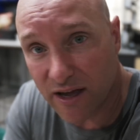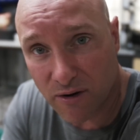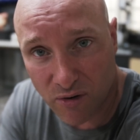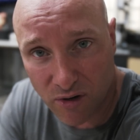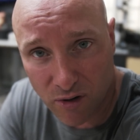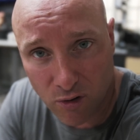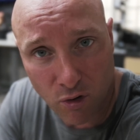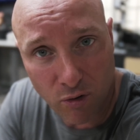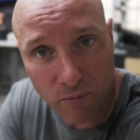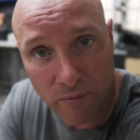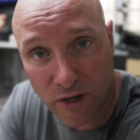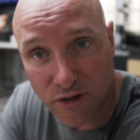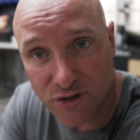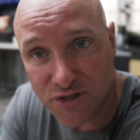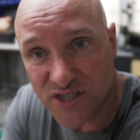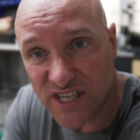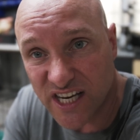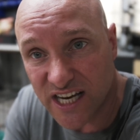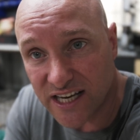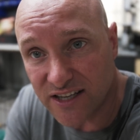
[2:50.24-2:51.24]
they were
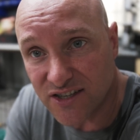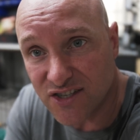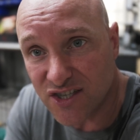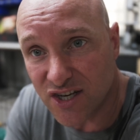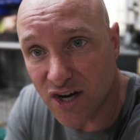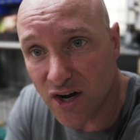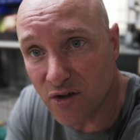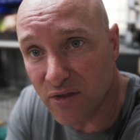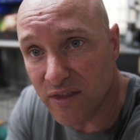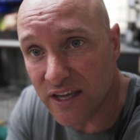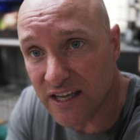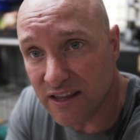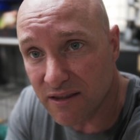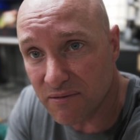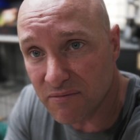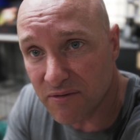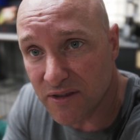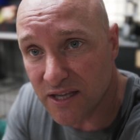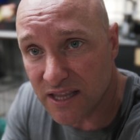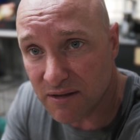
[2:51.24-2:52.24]
almost dead, so they're the,
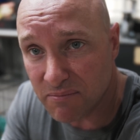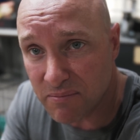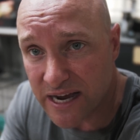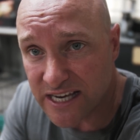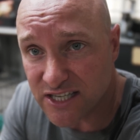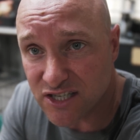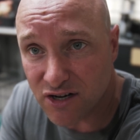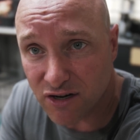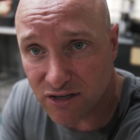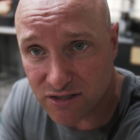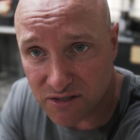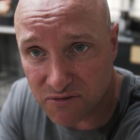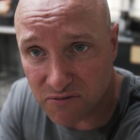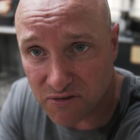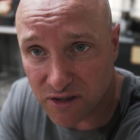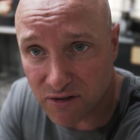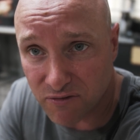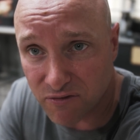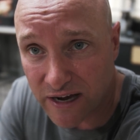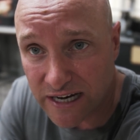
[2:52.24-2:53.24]
they're the mascots
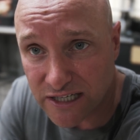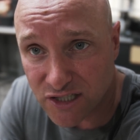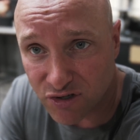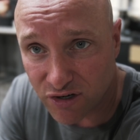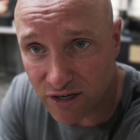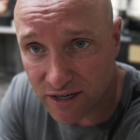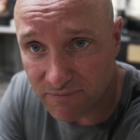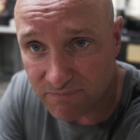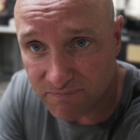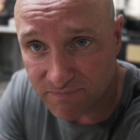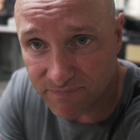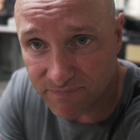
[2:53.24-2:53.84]
for the factory.